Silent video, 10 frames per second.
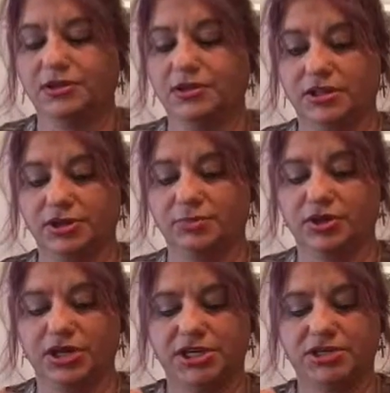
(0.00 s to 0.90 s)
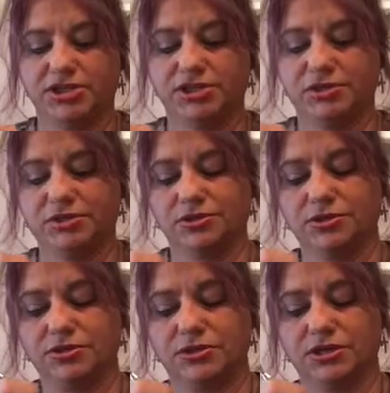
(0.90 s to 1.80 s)
Clean your brush.
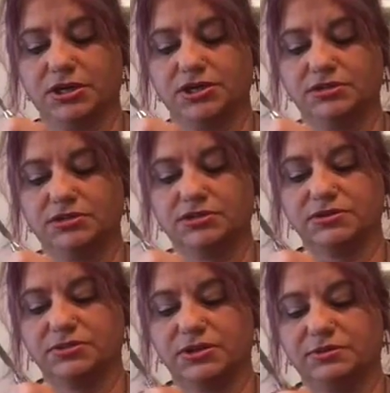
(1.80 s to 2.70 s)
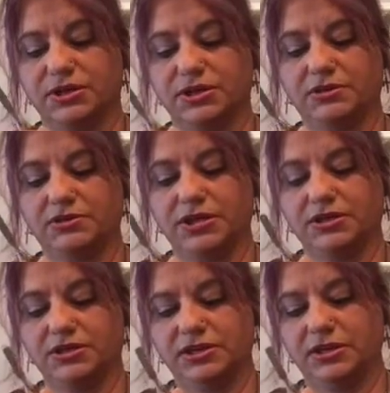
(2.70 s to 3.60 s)
Do a nice little sweep
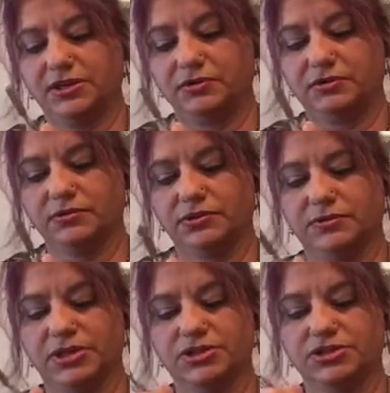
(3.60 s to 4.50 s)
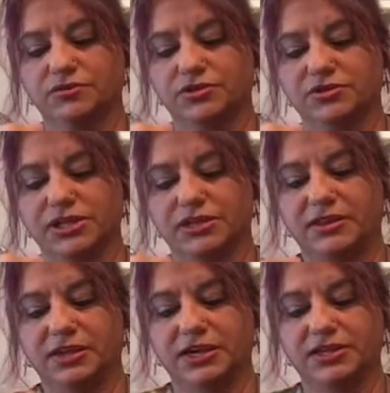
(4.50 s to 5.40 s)
underneath the nail to make sure if there's
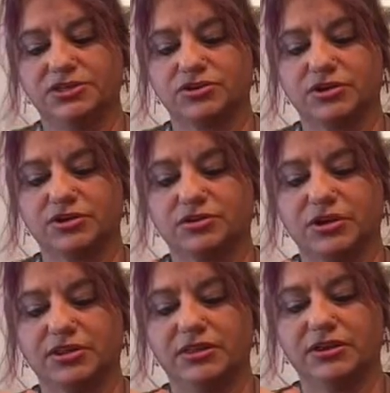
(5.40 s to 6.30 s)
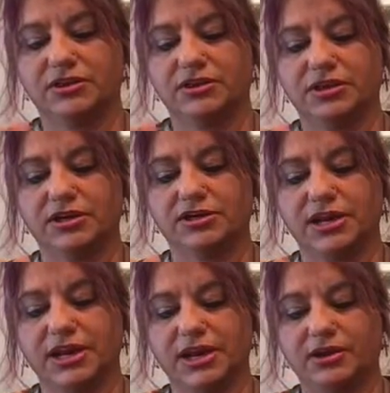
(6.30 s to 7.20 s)
anything extra underneath there, you get
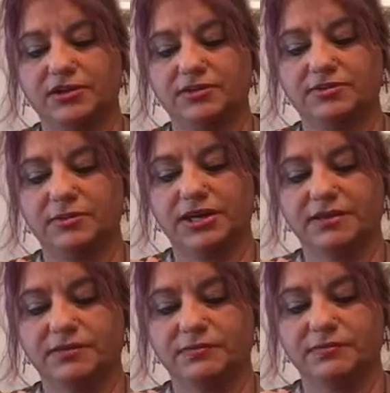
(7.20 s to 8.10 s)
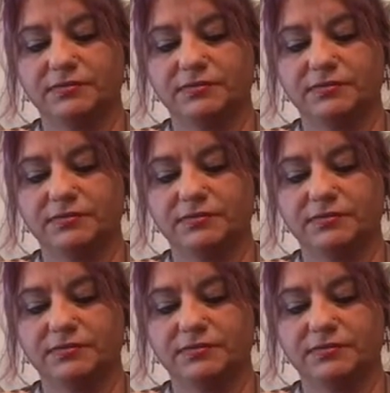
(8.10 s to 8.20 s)
that out as well.